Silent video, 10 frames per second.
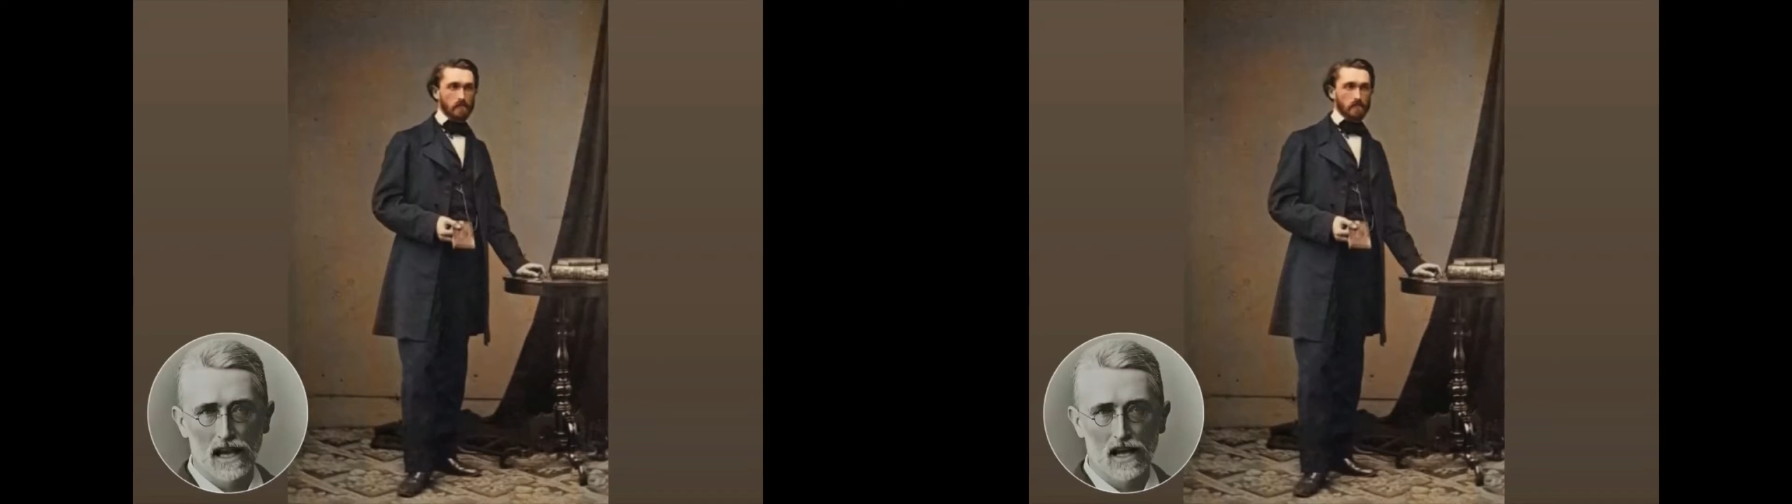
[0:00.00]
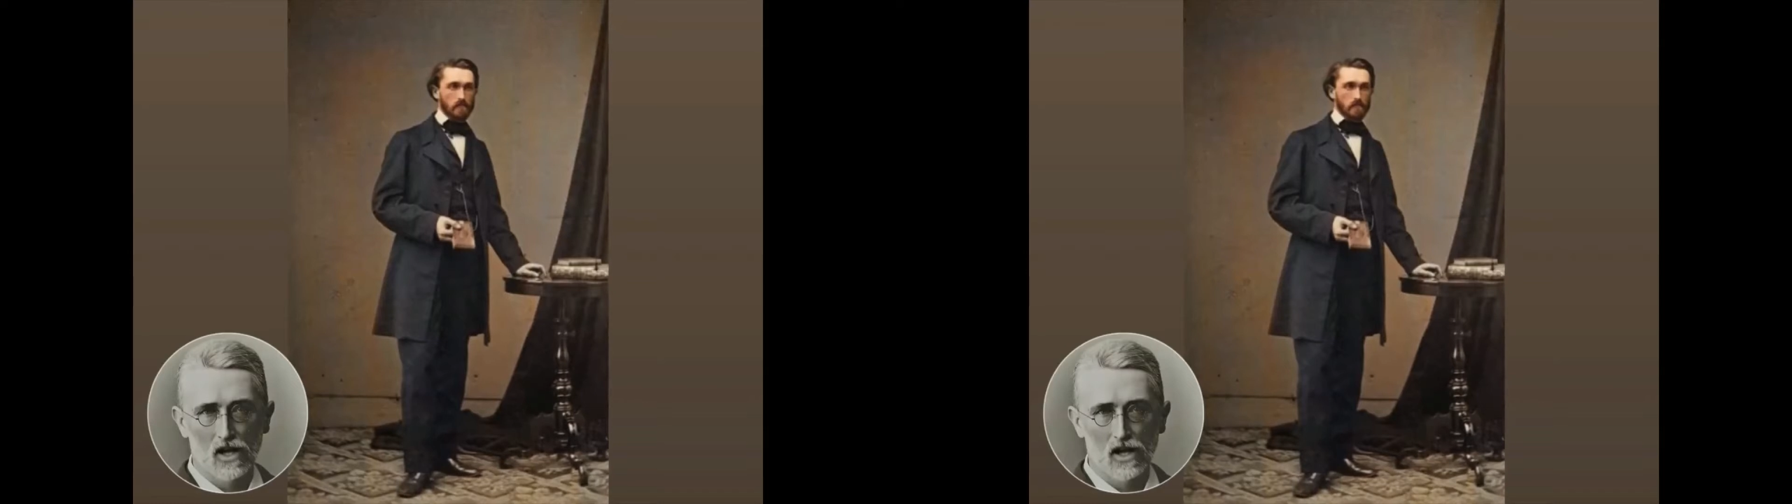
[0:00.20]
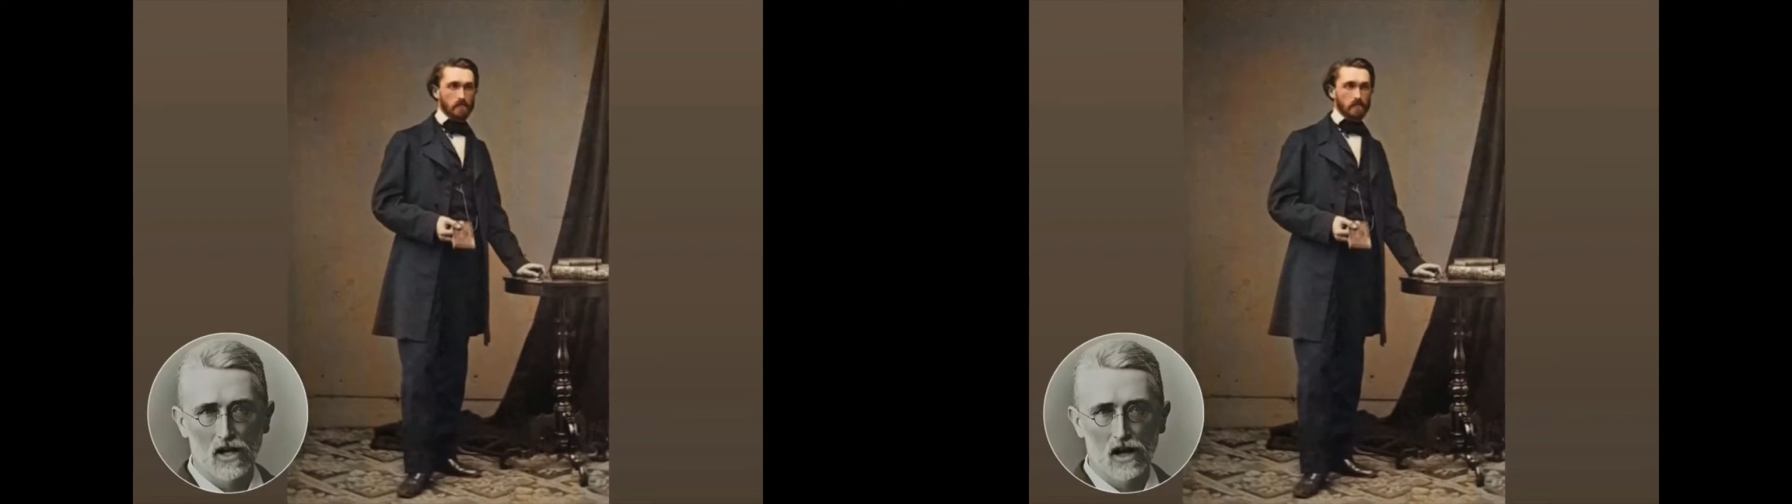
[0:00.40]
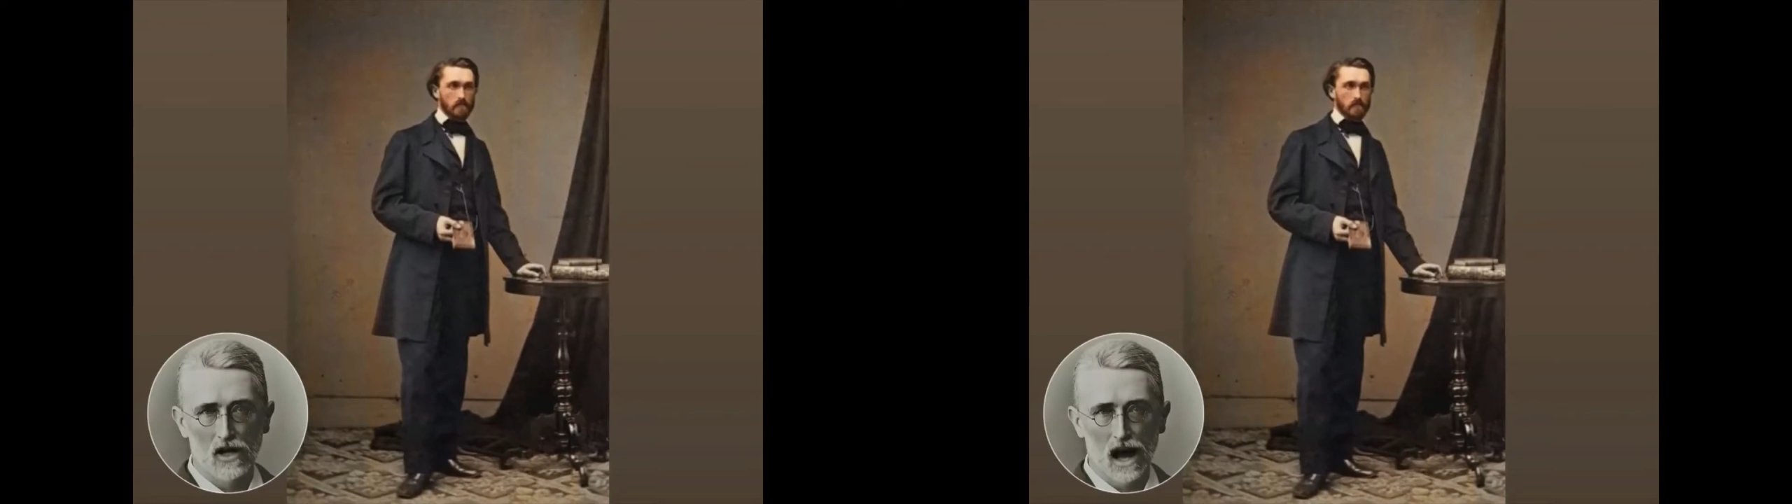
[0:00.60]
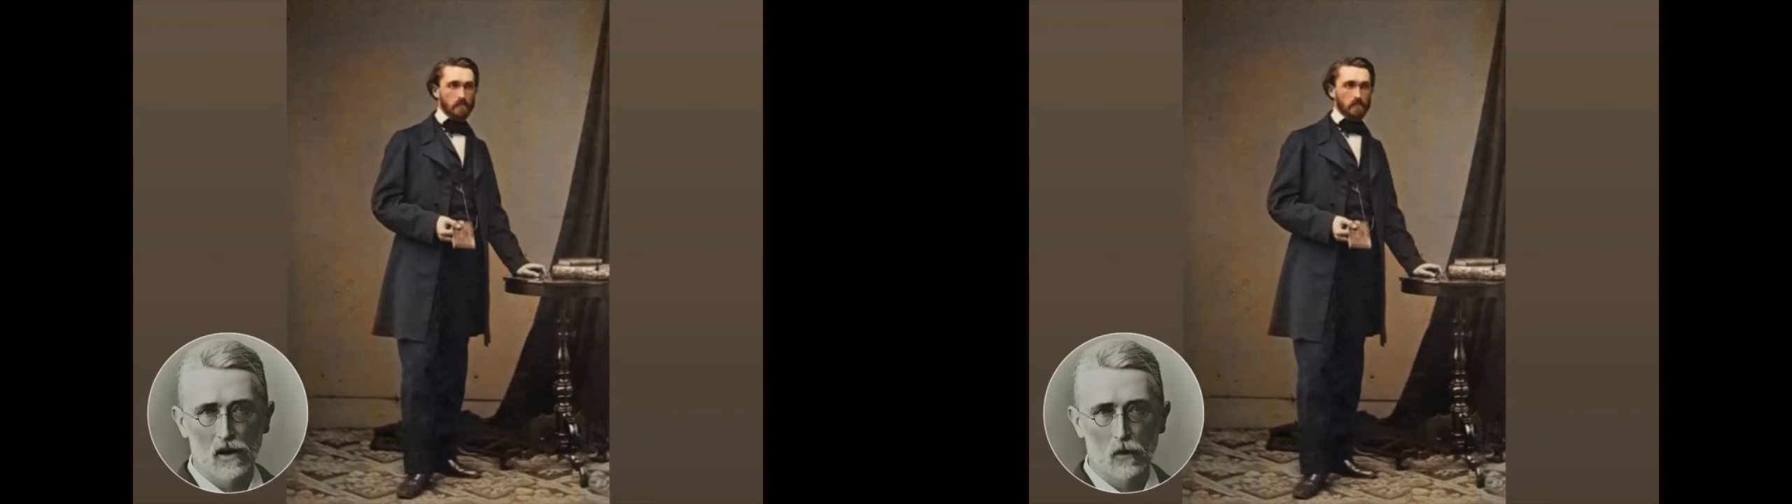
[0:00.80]
lectures
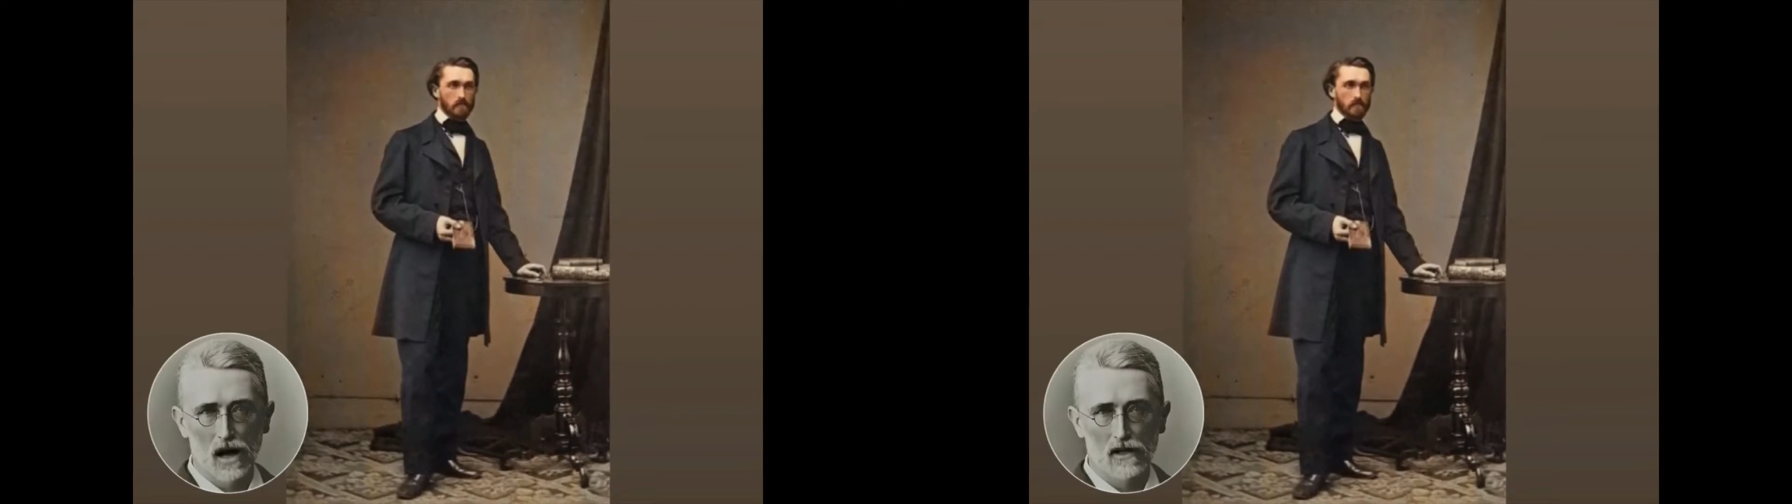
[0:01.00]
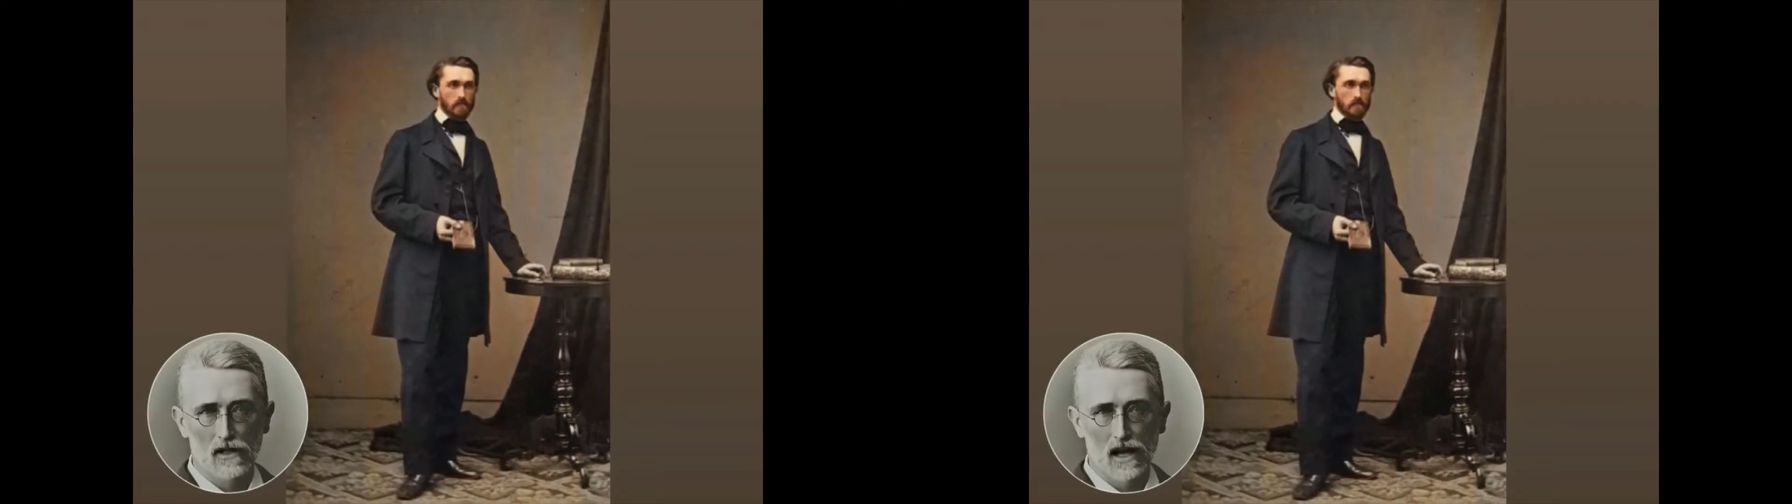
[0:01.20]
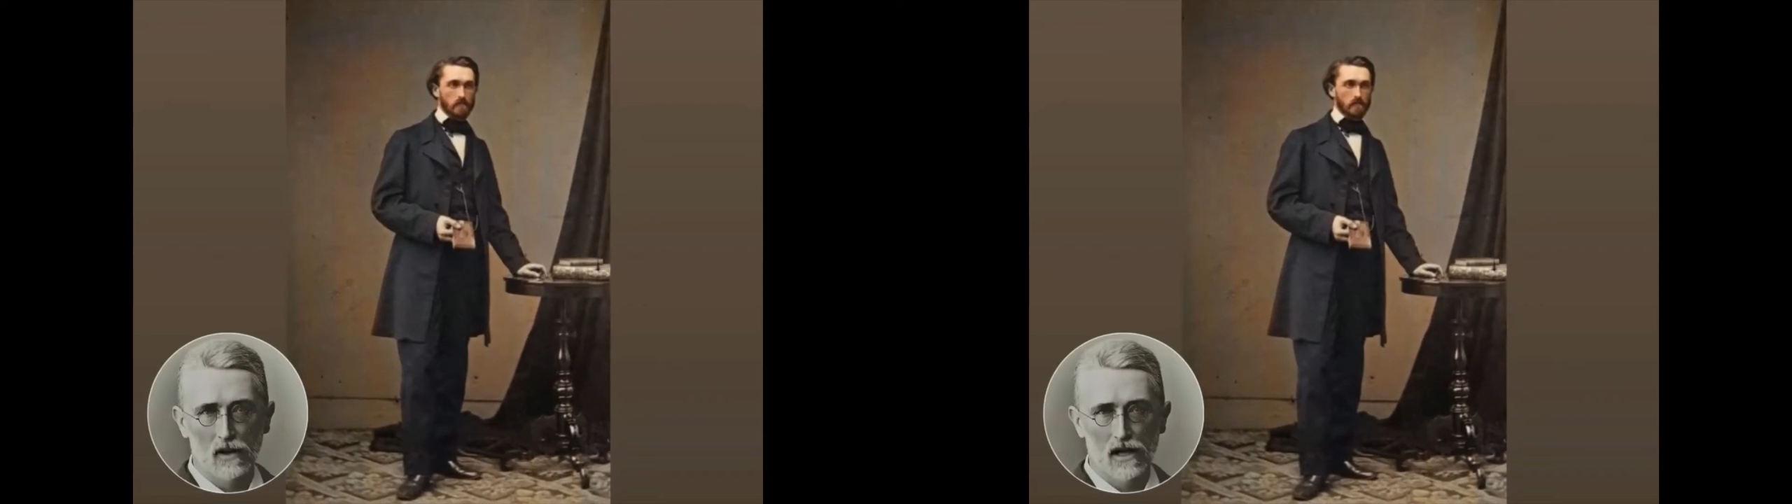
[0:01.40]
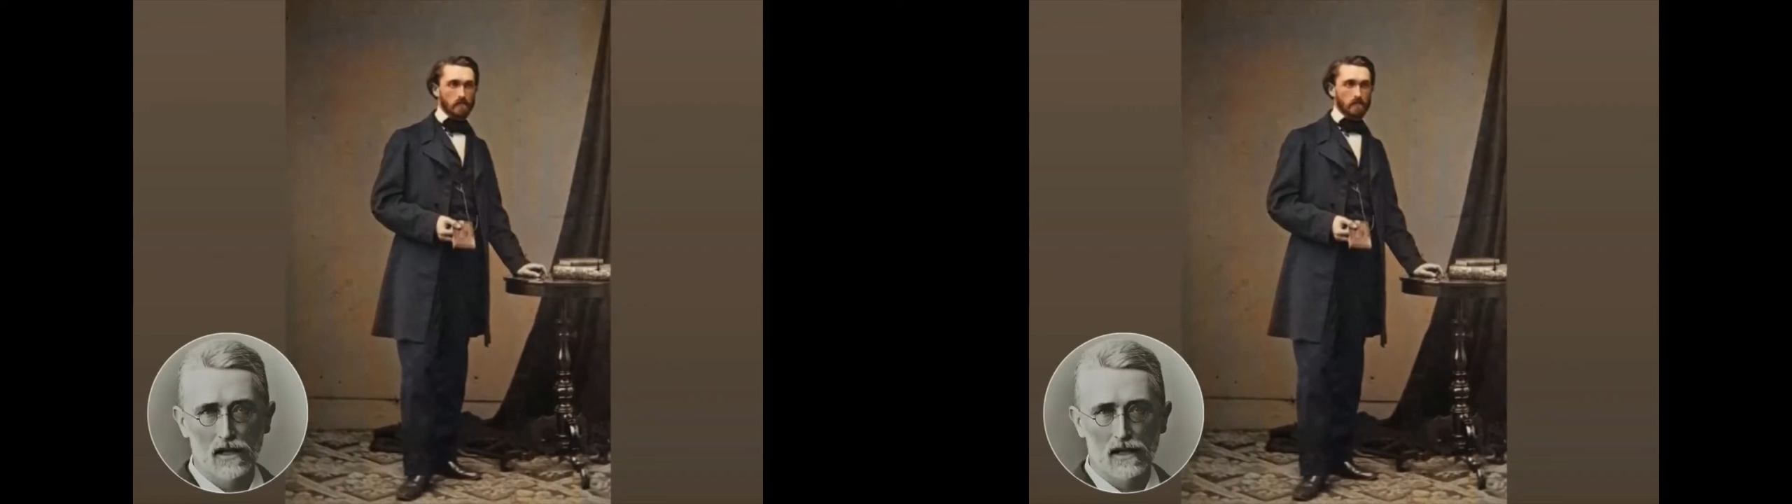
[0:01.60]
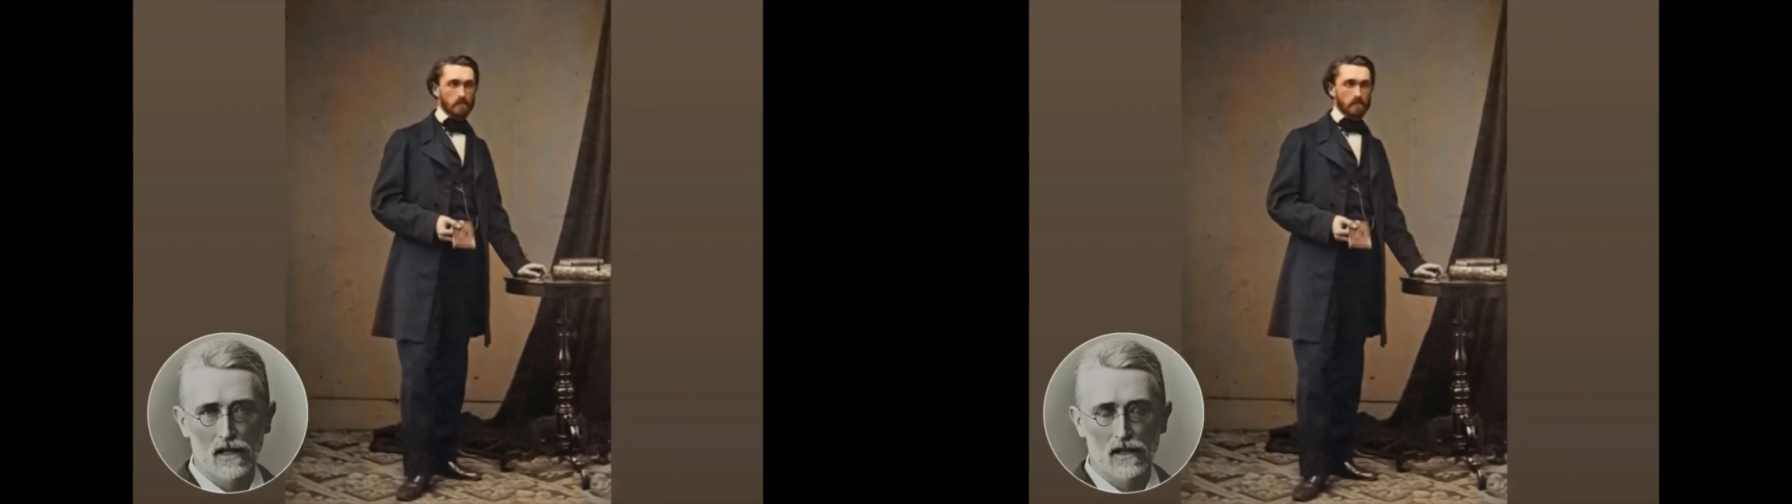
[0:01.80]
on Galois theory,